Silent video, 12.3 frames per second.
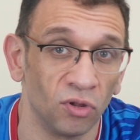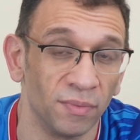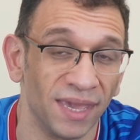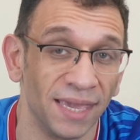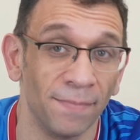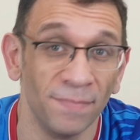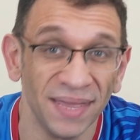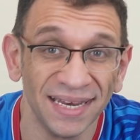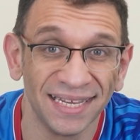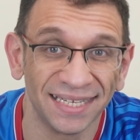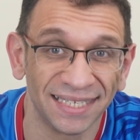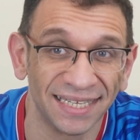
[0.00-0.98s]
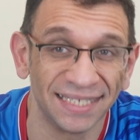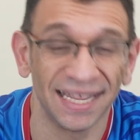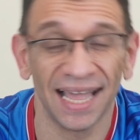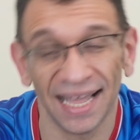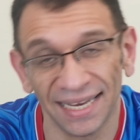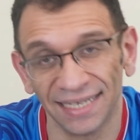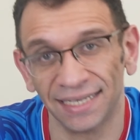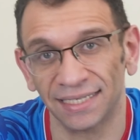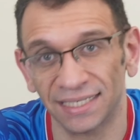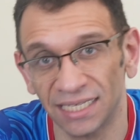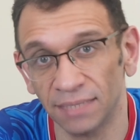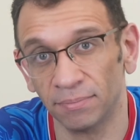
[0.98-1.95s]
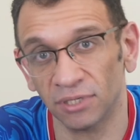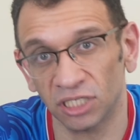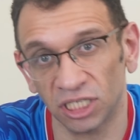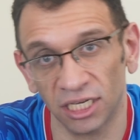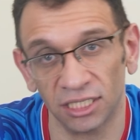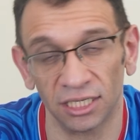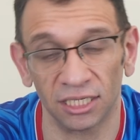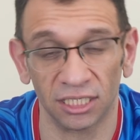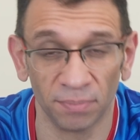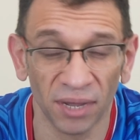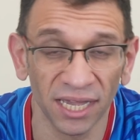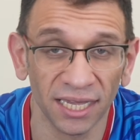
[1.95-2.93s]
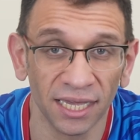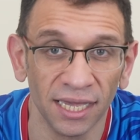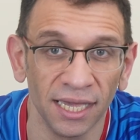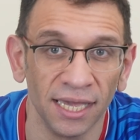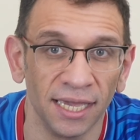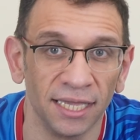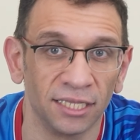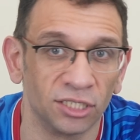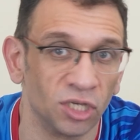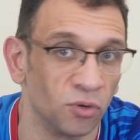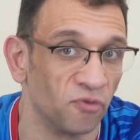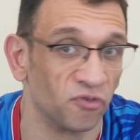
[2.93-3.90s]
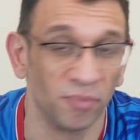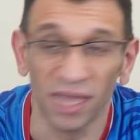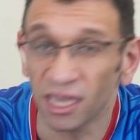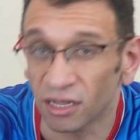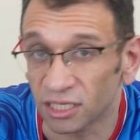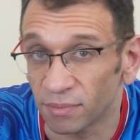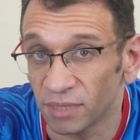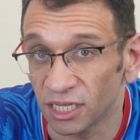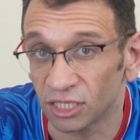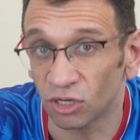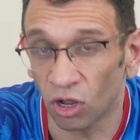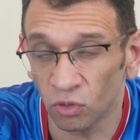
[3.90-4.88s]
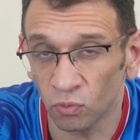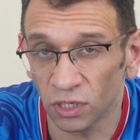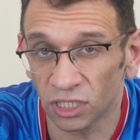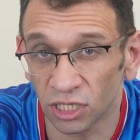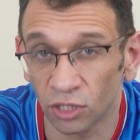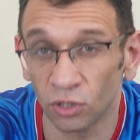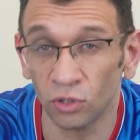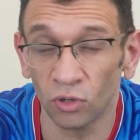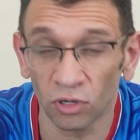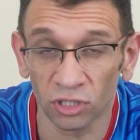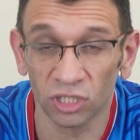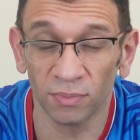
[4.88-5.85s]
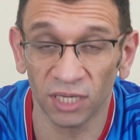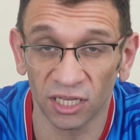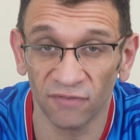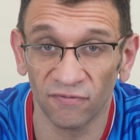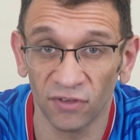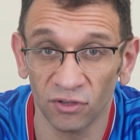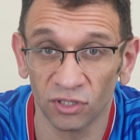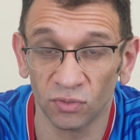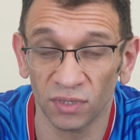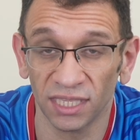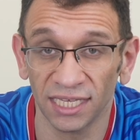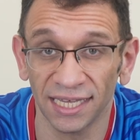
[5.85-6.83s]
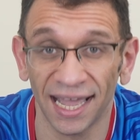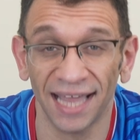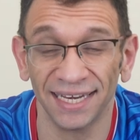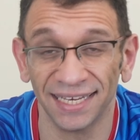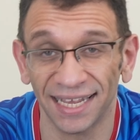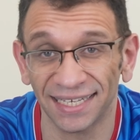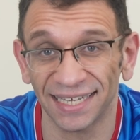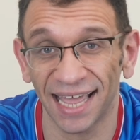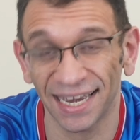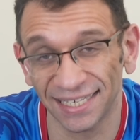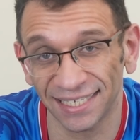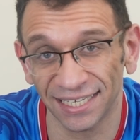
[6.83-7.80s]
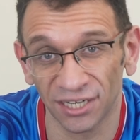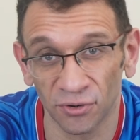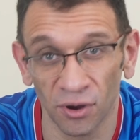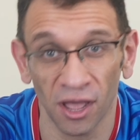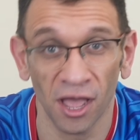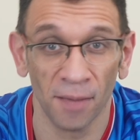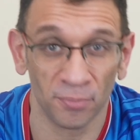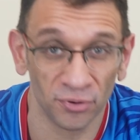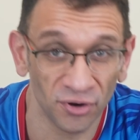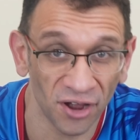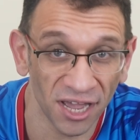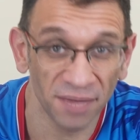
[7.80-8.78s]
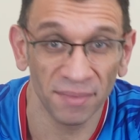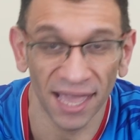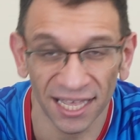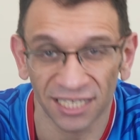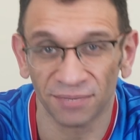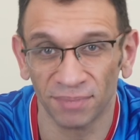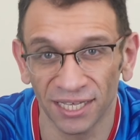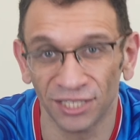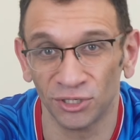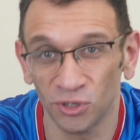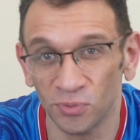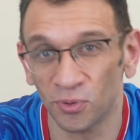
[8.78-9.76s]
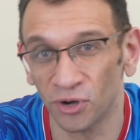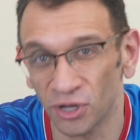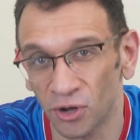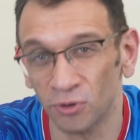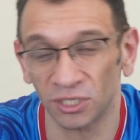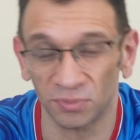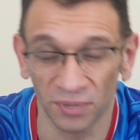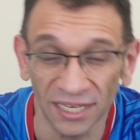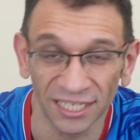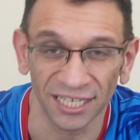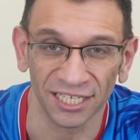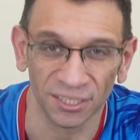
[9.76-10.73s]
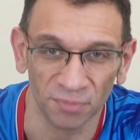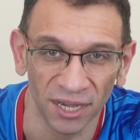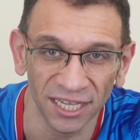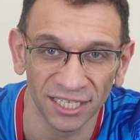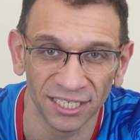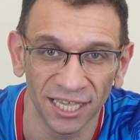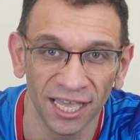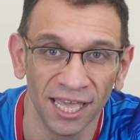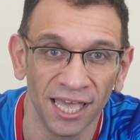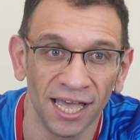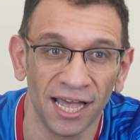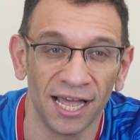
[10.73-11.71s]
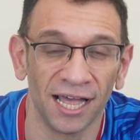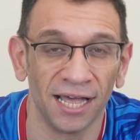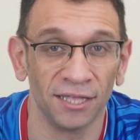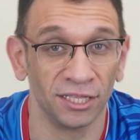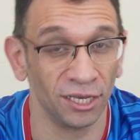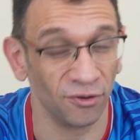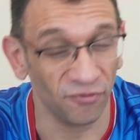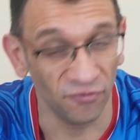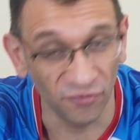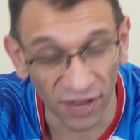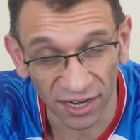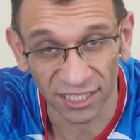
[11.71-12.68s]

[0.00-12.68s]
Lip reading: a mid-distance and steeplechase spike. So from 800 meters onwards, not to be confused with the Adidas Adizero Prime SP 2.0 sprinting spikes. They look very